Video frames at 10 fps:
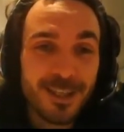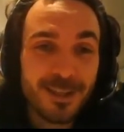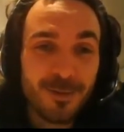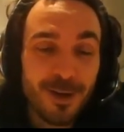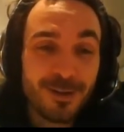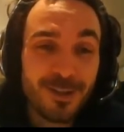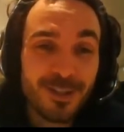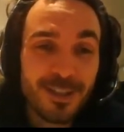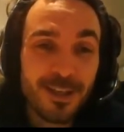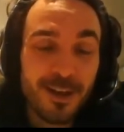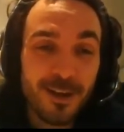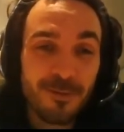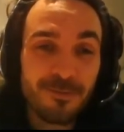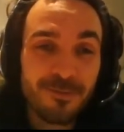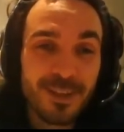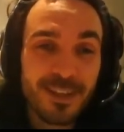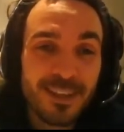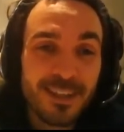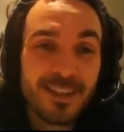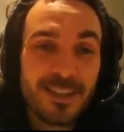That's why I just, I'm
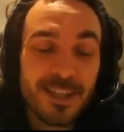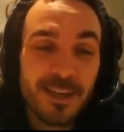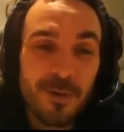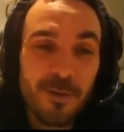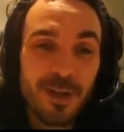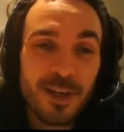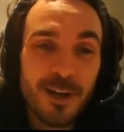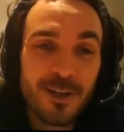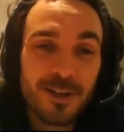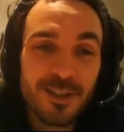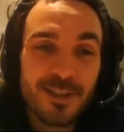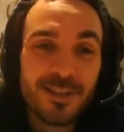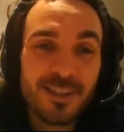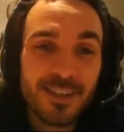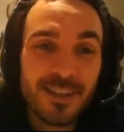seeing where we go, because